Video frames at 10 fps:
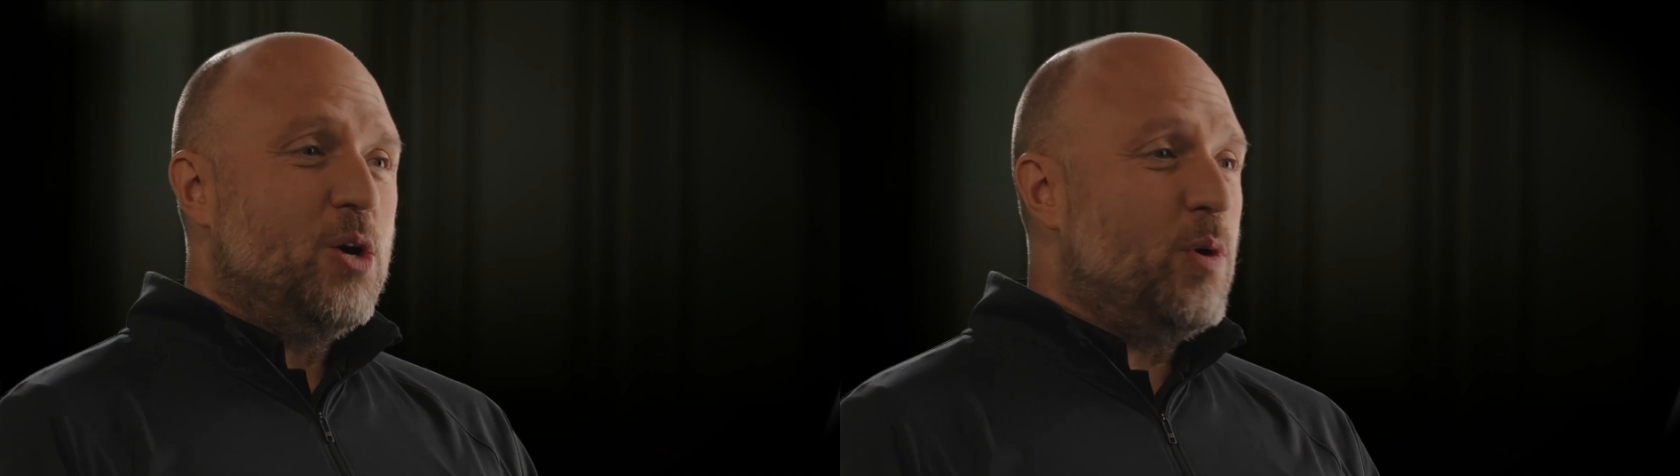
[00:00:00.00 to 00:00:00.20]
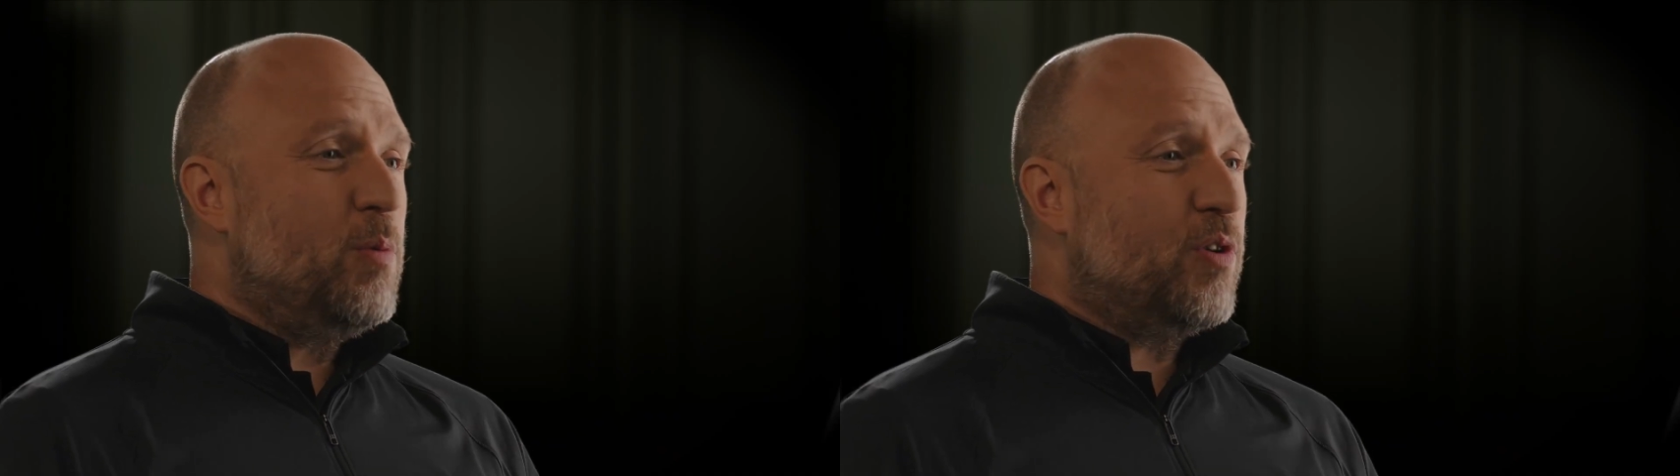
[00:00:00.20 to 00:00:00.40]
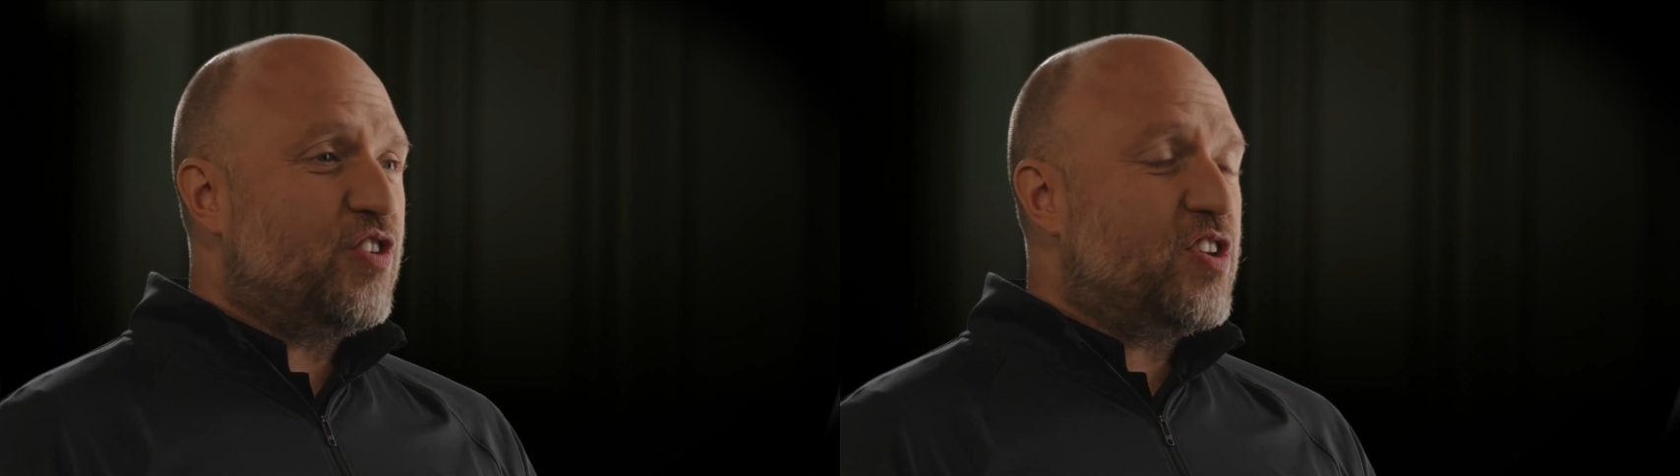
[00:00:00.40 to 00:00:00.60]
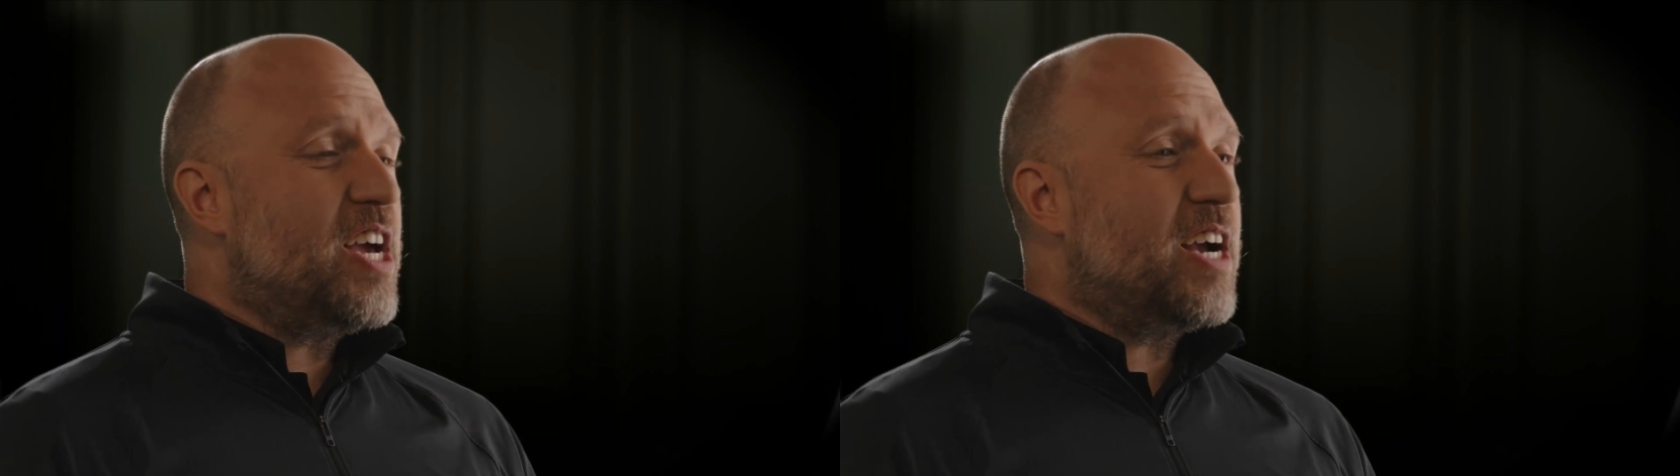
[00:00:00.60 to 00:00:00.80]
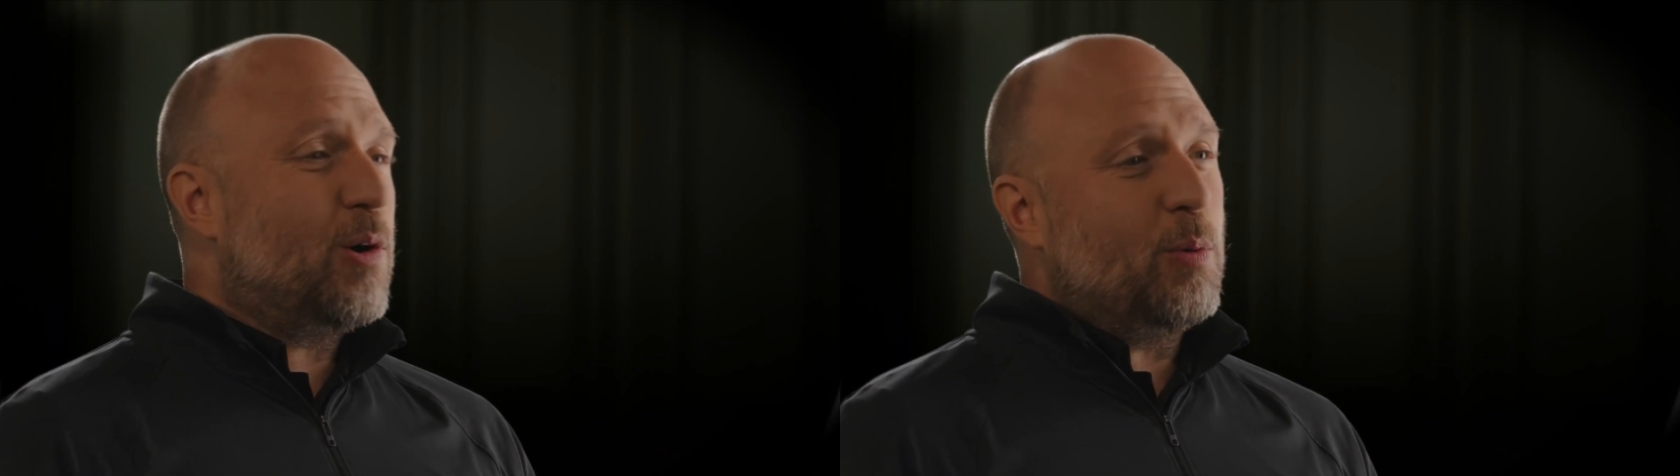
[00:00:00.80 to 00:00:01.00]
we were
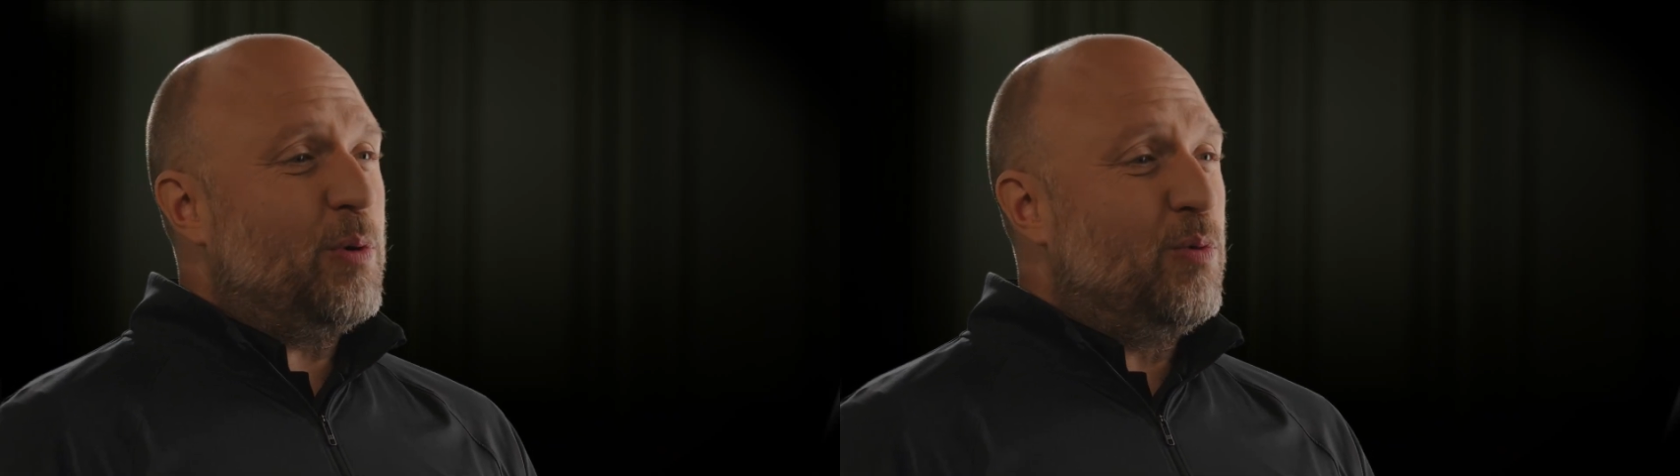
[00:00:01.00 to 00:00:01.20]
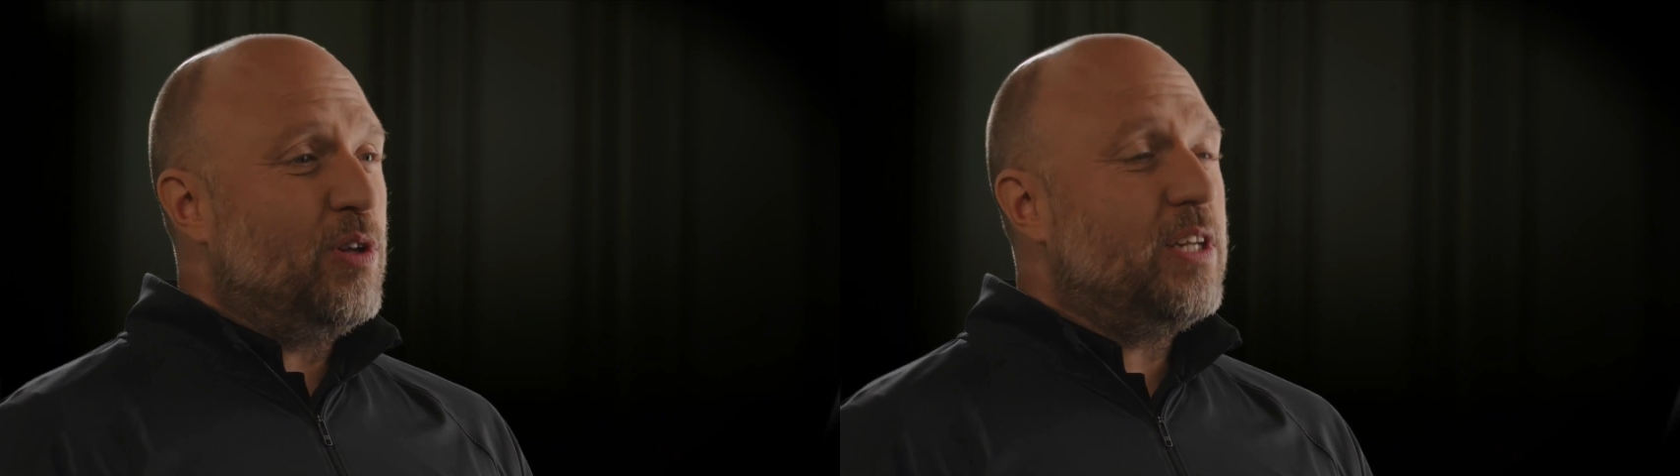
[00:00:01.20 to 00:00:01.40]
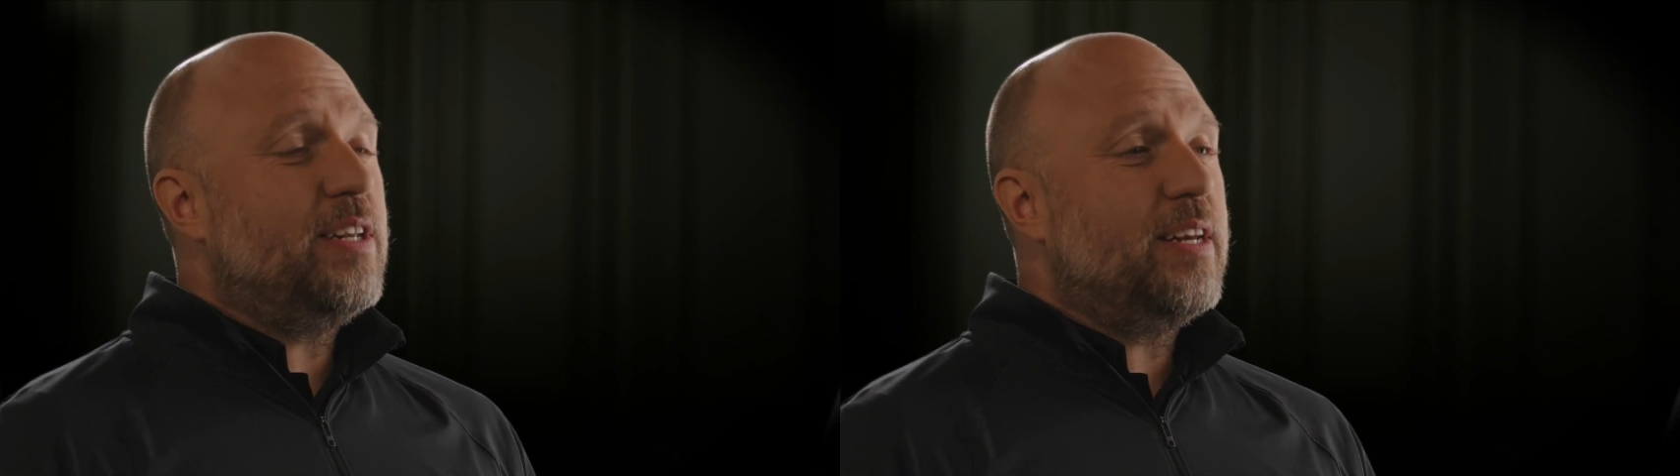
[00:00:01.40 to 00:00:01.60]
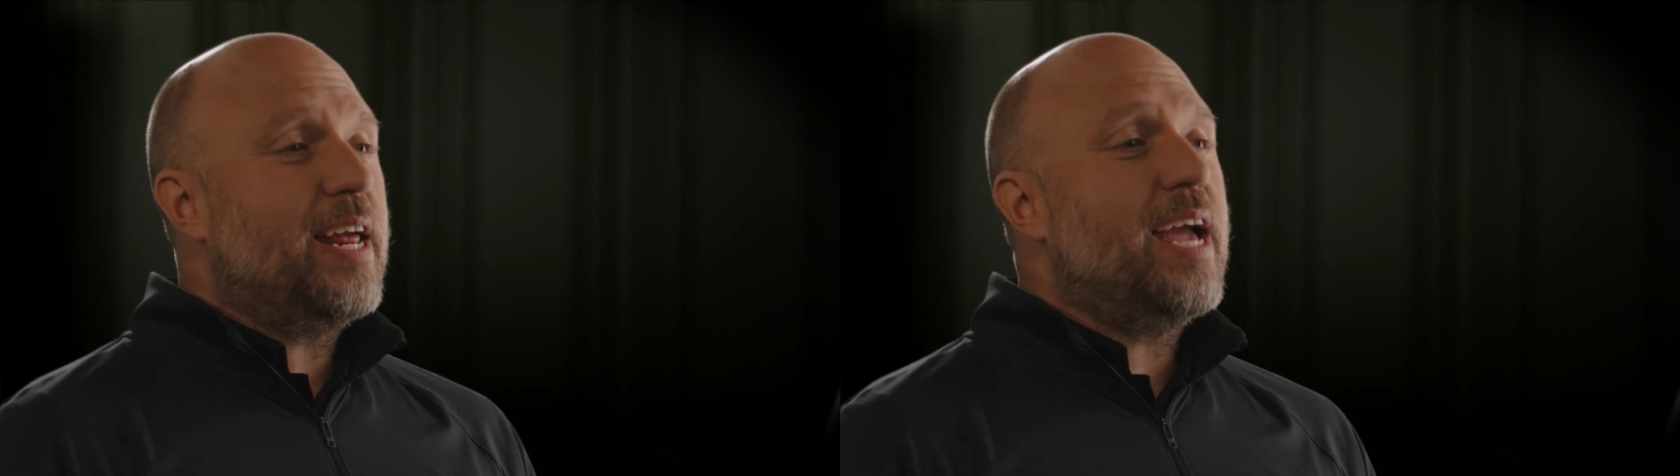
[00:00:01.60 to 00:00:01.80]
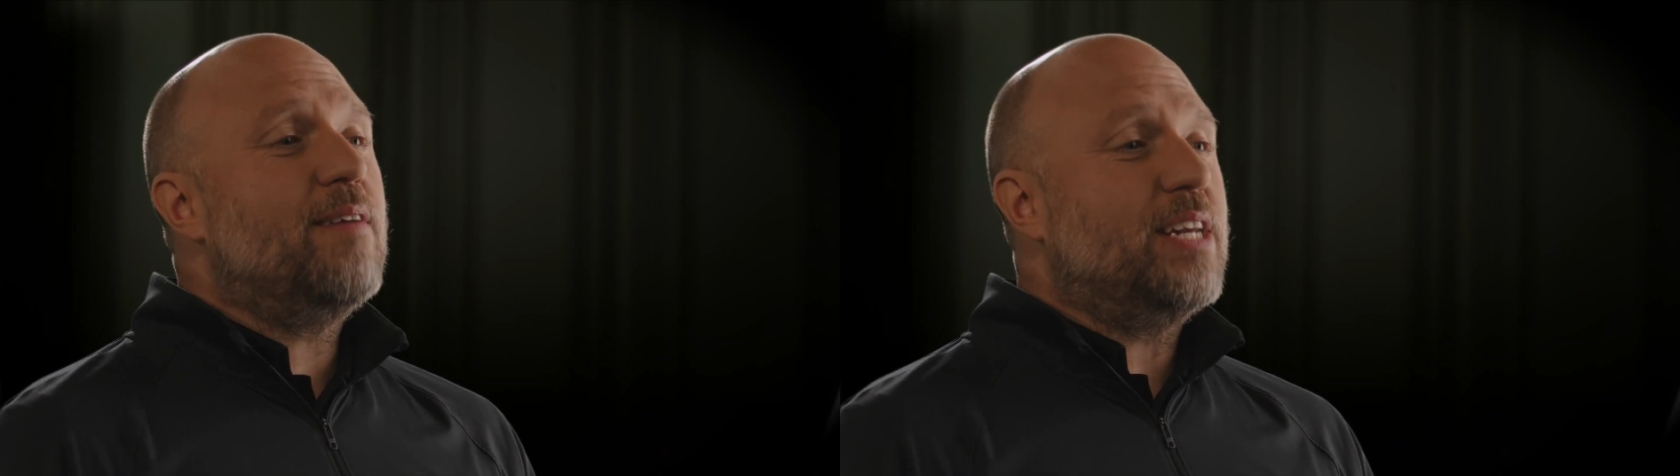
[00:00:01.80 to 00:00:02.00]
stuck where we really didn't
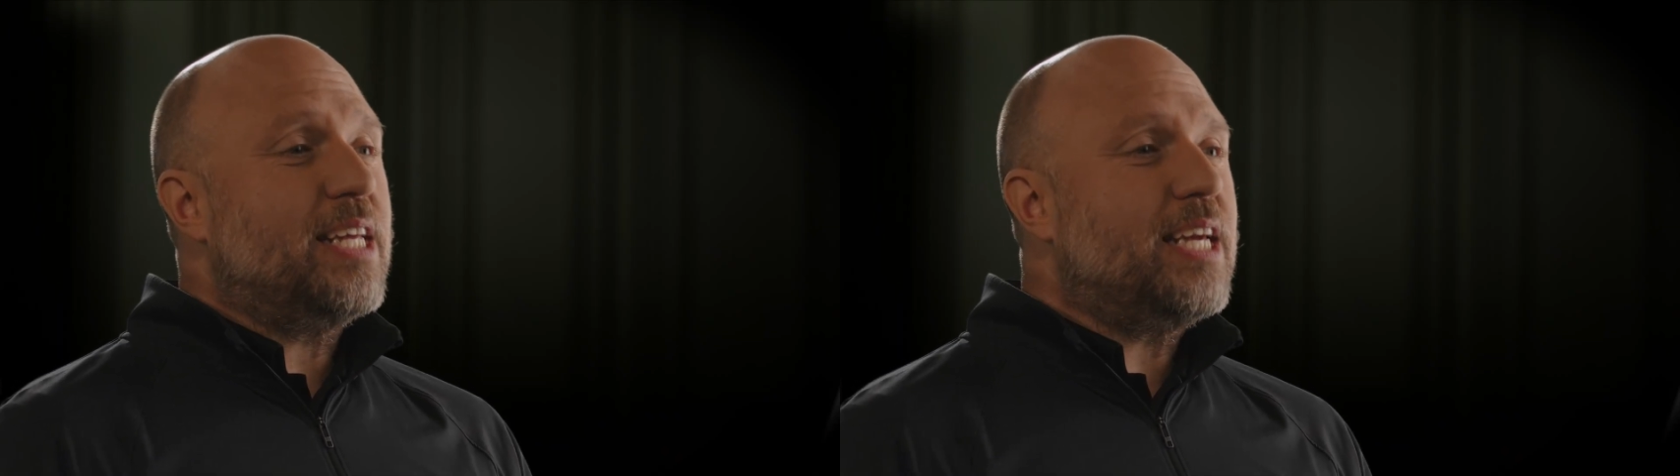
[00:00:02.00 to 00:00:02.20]
have an